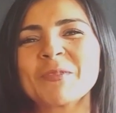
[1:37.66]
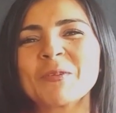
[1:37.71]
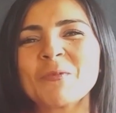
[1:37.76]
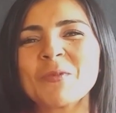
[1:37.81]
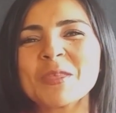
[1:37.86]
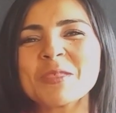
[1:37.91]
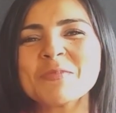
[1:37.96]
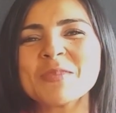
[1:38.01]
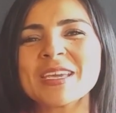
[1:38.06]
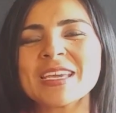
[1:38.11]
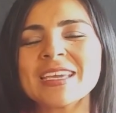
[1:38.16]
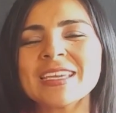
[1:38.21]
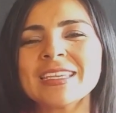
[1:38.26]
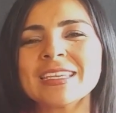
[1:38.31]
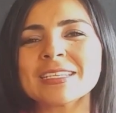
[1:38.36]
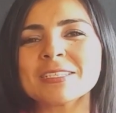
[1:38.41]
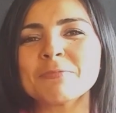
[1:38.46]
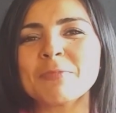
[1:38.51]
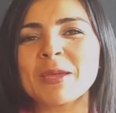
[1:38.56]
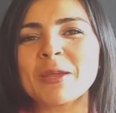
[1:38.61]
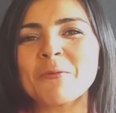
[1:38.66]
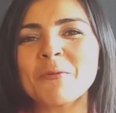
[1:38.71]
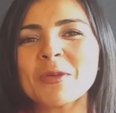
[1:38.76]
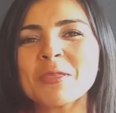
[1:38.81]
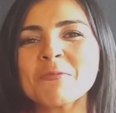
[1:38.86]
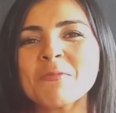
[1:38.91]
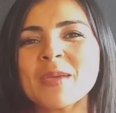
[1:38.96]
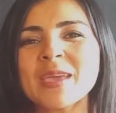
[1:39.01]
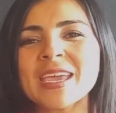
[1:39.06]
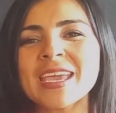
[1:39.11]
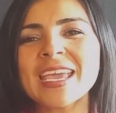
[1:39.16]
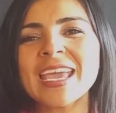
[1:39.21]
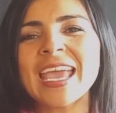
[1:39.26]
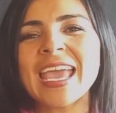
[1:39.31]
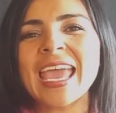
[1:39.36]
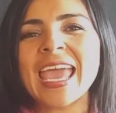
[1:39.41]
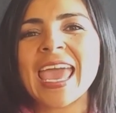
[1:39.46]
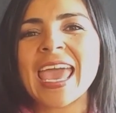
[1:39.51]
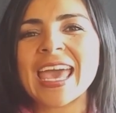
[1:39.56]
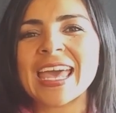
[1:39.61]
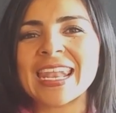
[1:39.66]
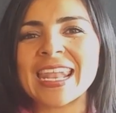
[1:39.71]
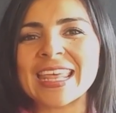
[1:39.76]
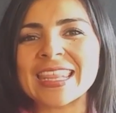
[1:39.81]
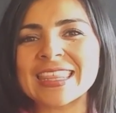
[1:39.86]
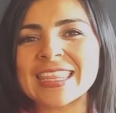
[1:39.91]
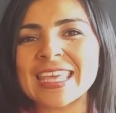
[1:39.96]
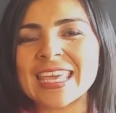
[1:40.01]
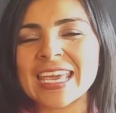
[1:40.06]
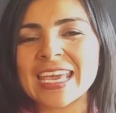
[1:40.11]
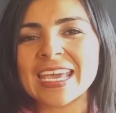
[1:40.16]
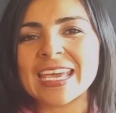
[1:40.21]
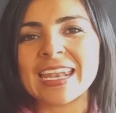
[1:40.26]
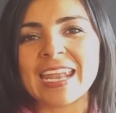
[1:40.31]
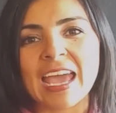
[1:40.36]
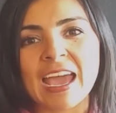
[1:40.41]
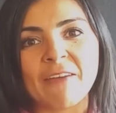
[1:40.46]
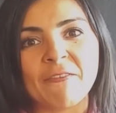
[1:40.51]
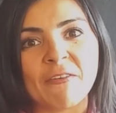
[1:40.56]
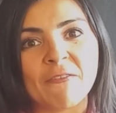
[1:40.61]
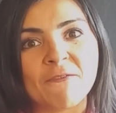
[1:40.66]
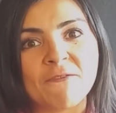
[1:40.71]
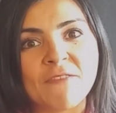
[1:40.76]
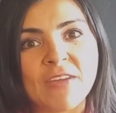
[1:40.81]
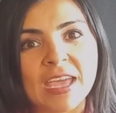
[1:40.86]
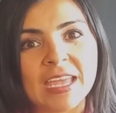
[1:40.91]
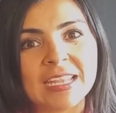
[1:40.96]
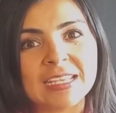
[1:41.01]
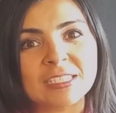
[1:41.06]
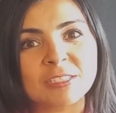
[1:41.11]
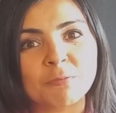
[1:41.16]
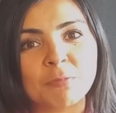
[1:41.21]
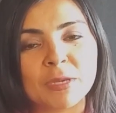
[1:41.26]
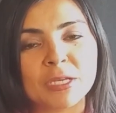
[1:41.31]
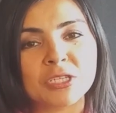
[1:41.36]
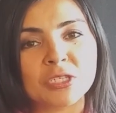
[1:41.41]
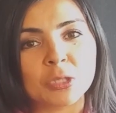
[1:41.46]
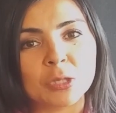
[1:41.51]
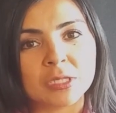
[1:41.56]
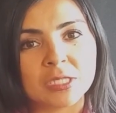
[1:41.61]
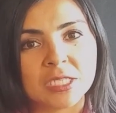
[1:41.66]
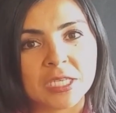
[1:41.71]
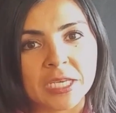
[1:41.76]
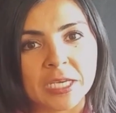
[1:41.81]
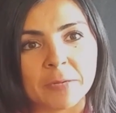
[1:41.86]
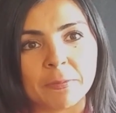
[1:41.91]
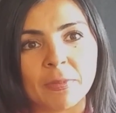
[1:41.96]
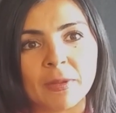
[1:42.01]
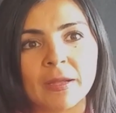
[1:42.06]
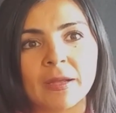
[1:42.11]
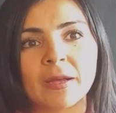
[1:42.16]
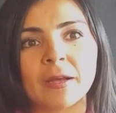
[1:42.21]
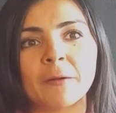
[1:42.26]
with me, just bear with me, and at the end I have a very special tip.